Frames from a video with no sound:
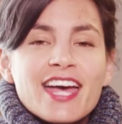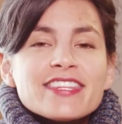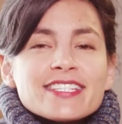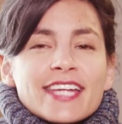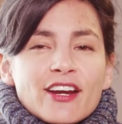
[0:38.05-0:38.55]

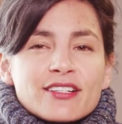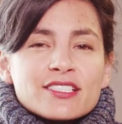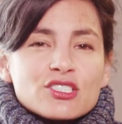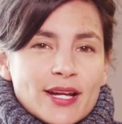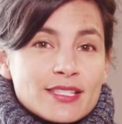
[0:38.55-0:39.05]
These
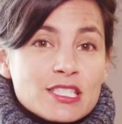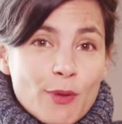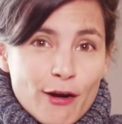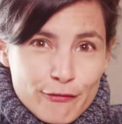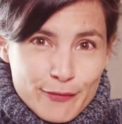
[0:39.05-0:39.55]
keratin strands
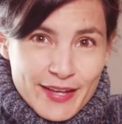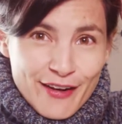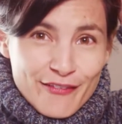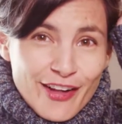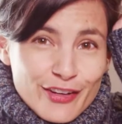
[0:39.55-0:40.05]
sprout from the
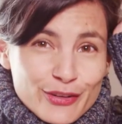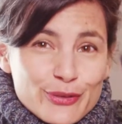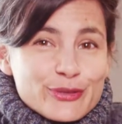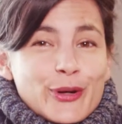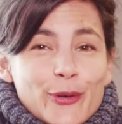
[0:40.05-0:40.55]
hair
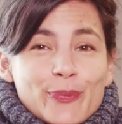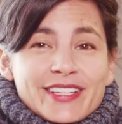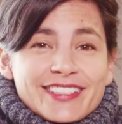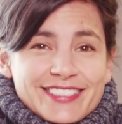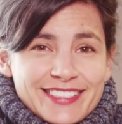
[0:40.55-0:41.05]
follicles or
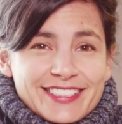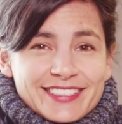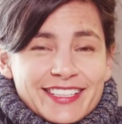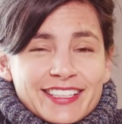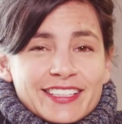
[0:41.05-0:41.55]
openings in the
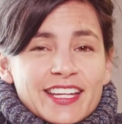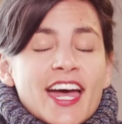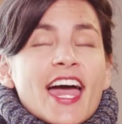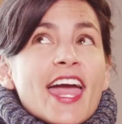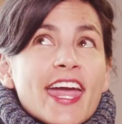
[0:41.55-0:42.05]
skin,